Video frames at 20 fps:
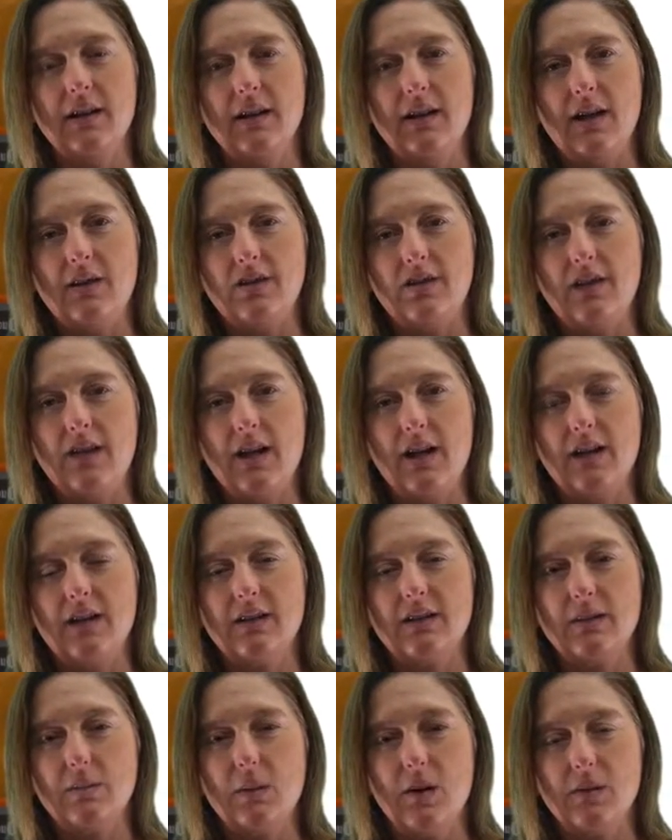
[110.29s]

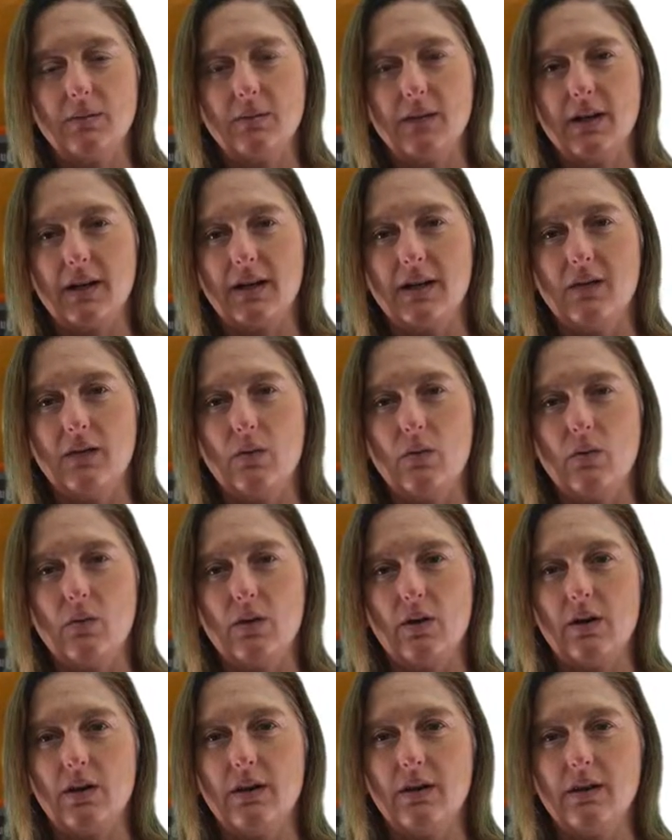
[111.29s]
educating the public
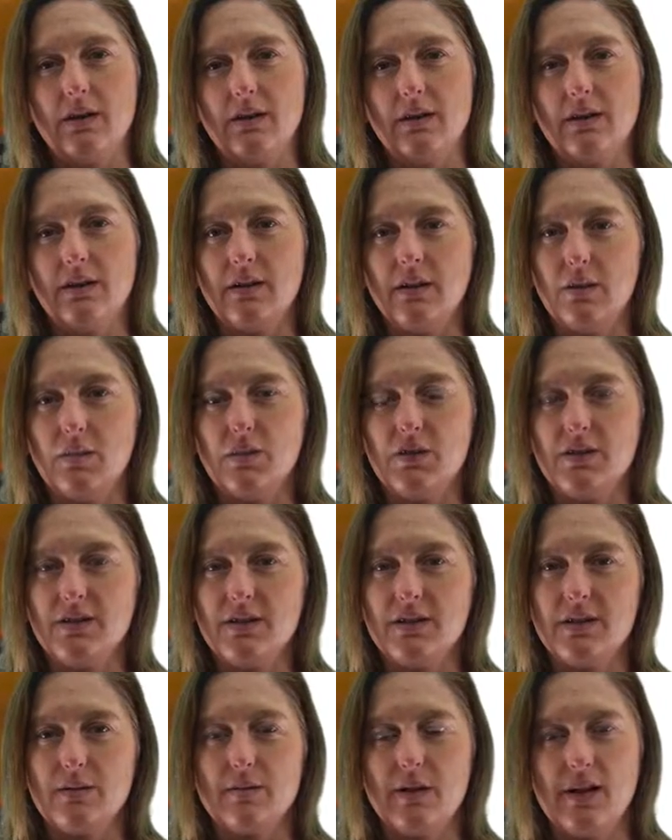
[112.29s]
or
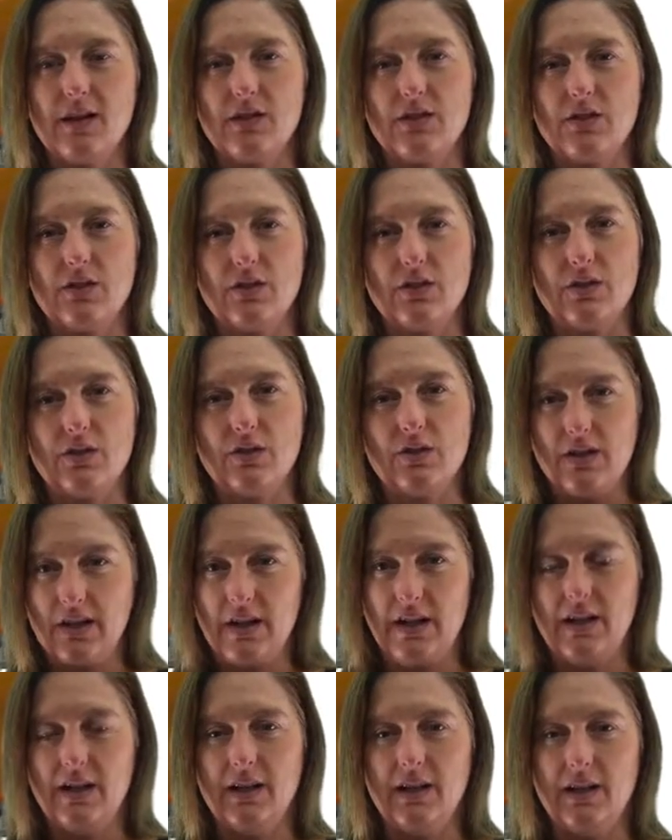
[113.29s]
emergency managers
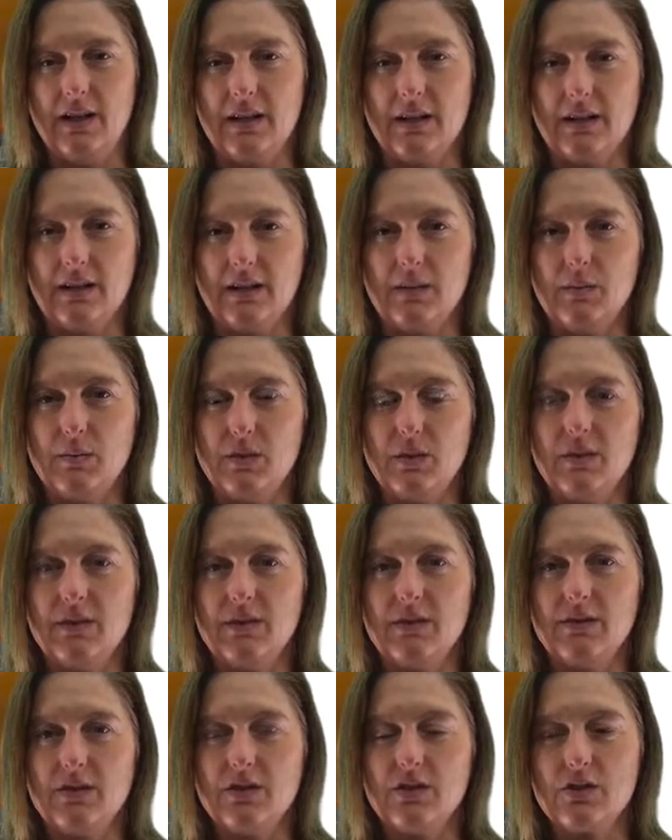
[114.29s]
in the community
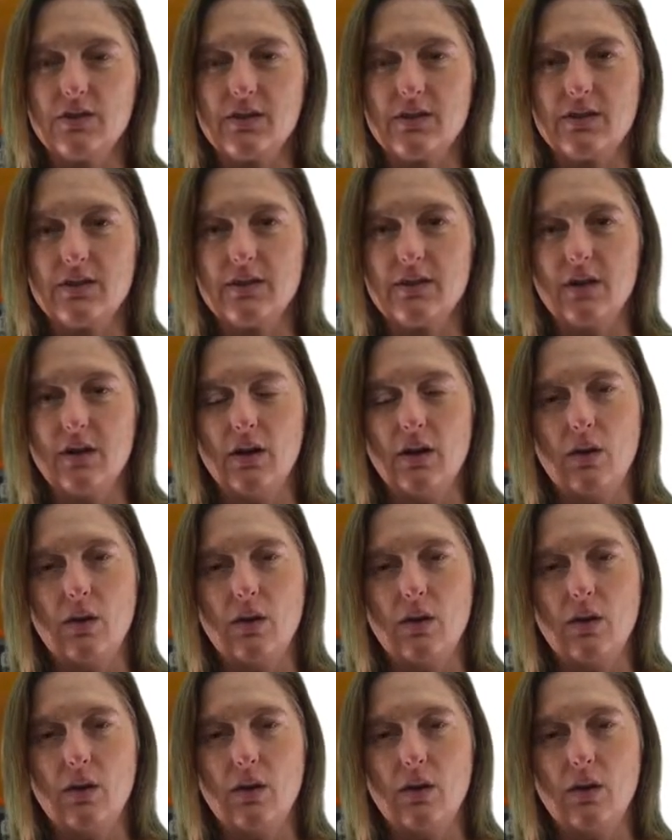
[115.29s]
of interest,